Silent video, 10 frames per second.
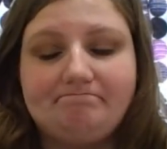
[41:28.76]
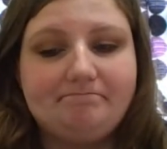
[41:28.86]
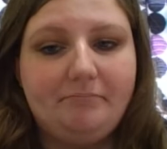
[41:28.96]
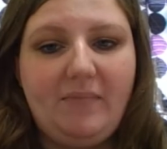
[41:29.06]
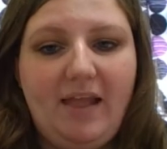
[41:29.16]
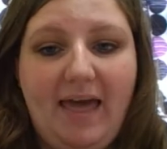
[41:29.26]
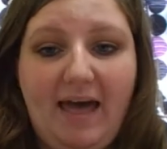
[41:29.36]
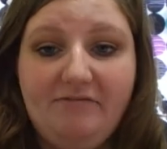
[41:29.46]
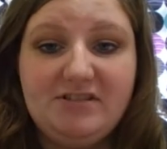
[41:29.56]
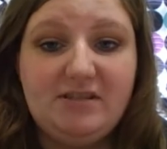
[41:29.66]
f
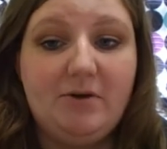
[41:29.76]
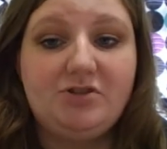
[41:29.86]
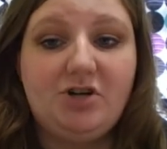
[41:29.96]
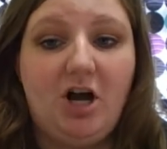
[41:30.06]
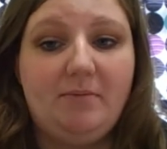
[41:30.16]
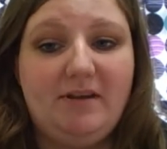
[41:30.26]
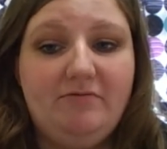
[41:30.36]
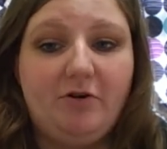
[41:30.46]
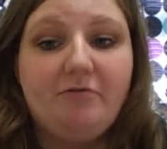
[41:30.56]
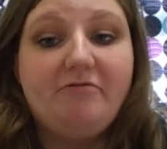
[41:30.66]
is the most common for
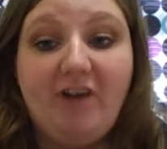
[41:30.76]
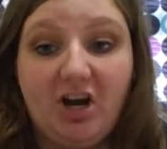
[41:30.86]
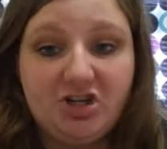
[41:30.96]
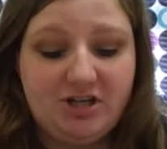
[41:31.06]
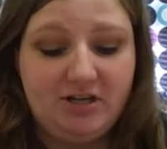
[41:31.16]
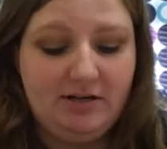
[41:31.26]
function.